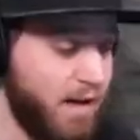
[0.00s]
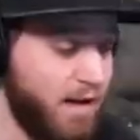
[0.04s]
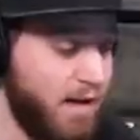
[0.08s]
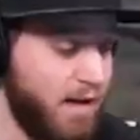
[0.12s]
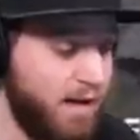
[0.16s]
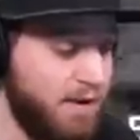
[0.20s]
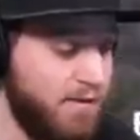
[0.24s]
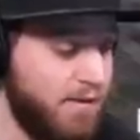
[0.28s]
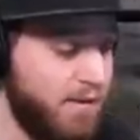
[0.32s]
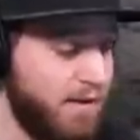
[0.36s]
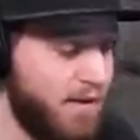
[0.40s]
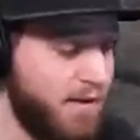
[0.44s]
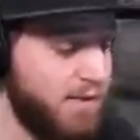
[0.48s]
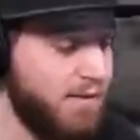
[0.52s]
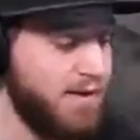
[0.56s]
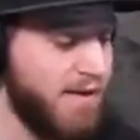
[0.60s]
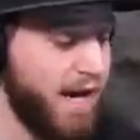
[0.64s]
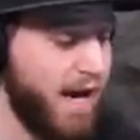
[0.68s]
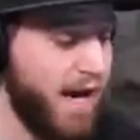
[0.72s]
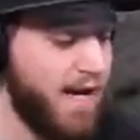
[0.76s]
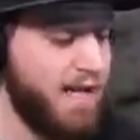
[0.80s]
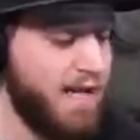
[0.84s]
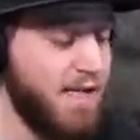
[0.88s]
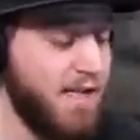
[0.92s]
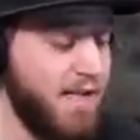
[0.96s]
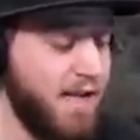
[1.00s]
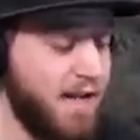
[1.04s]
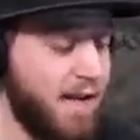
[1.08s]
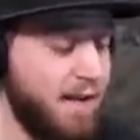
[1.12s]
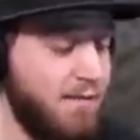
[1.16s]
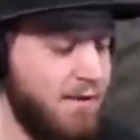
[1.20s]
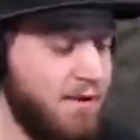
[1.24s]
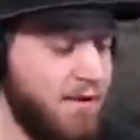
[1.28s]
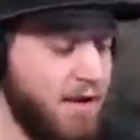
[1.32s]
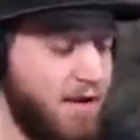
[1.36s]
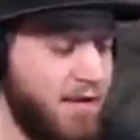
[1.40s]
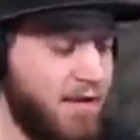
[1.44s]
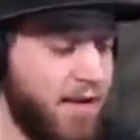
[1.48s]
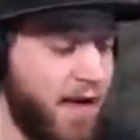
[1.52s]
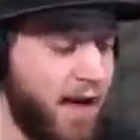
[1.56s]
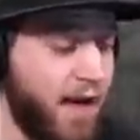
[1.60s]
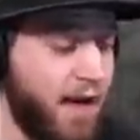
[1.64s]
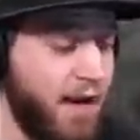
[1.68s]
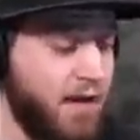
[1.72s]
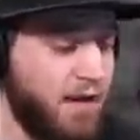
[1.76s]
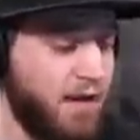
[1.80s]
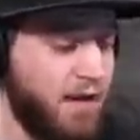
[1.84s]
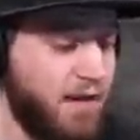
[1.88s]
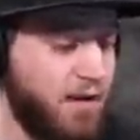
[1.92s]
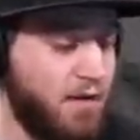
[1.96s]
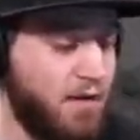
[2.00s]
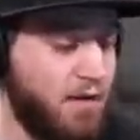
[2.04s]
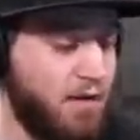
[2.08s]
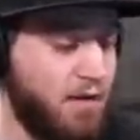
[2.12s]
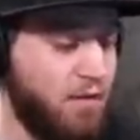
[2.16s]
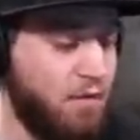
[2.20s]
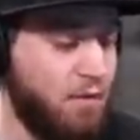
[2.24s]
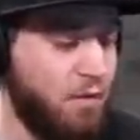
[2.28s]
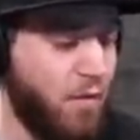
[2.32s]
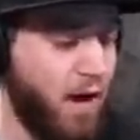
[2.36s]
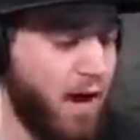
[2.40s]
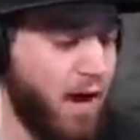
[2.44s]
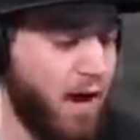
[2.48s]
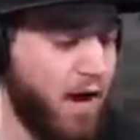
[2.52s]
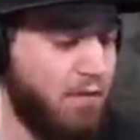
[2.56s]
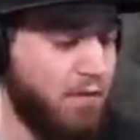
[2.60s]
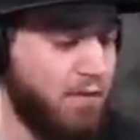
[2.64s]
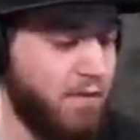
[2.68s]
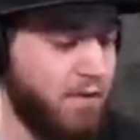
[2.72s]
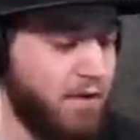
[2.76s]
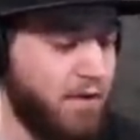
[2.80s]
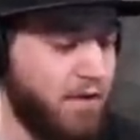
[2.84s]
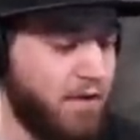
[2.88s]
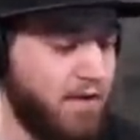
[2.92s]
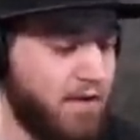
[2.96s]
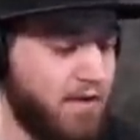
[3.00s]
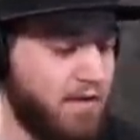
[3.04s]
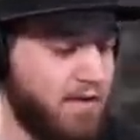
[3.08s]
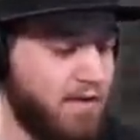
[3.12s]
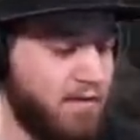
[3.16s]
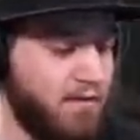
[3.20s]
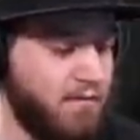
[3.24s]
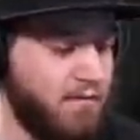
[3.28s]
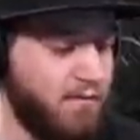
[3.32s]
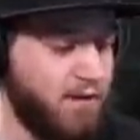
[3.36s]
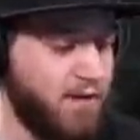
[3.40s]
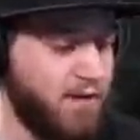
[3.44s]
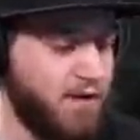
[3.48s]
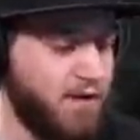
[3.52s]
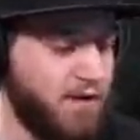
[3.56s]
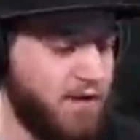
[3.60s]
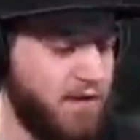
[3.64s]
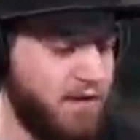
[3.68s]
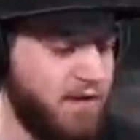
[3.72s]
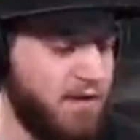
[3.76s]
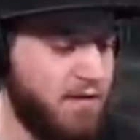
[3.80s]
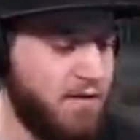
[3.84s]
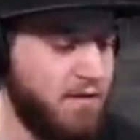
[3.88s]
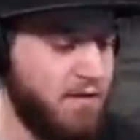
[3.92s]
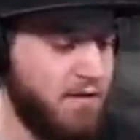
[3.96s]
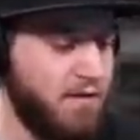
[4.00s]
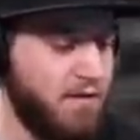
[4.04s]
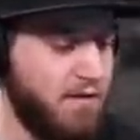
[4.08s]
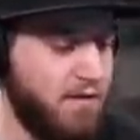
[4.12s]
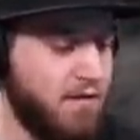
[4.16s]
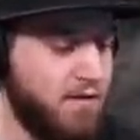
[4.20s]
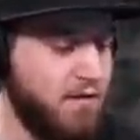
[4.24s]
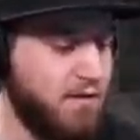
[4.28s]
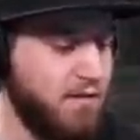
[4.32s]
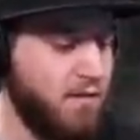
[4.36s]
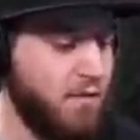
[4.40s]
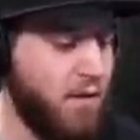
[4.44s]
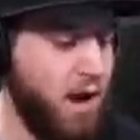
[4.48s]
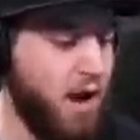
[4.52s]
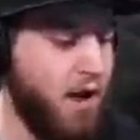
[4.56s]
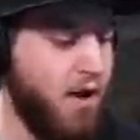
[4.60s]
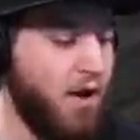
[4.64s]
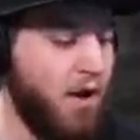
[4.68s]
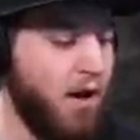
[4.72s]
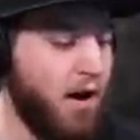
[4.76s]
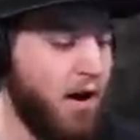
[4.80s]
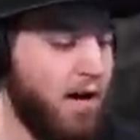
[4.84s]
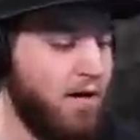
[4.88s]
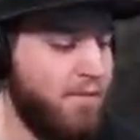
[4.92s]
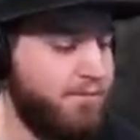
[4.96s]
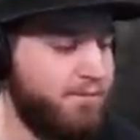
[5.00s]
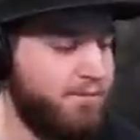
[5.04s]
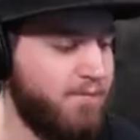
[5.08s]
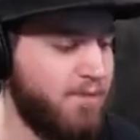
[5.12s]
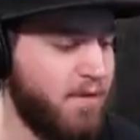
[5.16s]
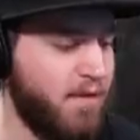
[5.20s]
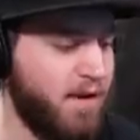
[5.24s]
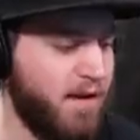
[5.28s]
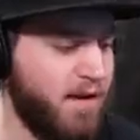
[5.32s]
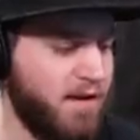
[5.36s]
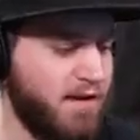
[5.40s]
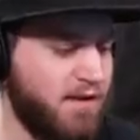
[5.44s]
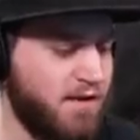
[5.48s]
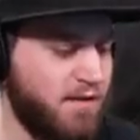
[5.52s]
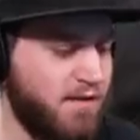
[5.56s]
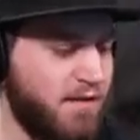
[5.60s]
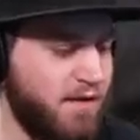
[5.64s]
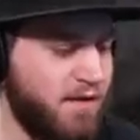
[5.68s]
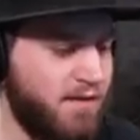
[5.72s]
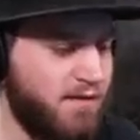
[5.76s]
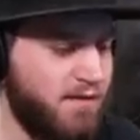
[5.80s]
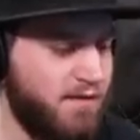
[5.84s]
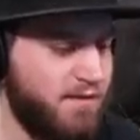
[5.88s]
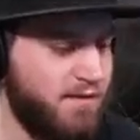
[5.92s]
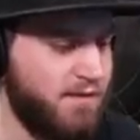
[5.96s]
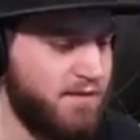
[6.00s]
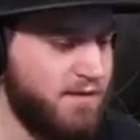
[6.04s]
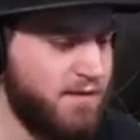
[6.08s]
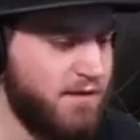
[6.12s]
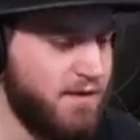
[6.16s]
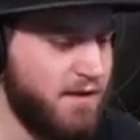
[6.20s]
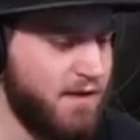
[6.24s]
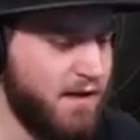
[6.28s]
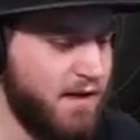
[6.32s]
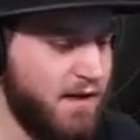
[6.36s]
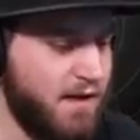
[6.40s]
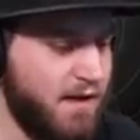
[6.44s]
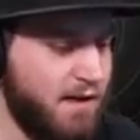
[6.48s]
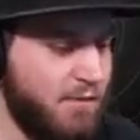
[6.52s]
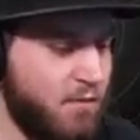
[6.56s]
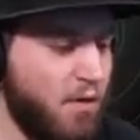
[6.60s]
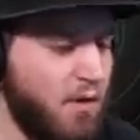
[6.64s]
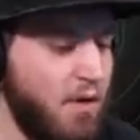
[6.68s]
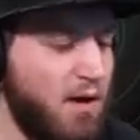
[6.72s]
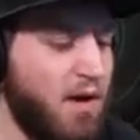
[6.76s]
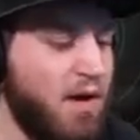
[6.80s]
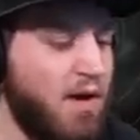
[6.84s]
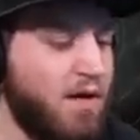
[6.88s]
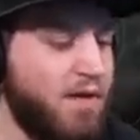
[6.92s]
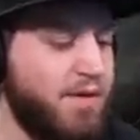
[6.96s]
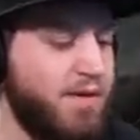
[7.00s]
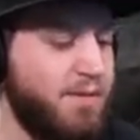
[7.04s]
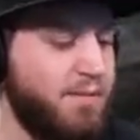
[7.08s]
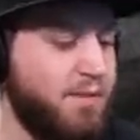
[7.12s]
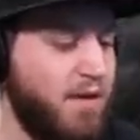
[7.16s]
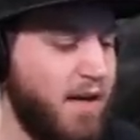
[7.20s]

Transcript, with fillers: I don't even think there was any damage on that. Wow, we just oh, okay, so I don't even see it anymore. The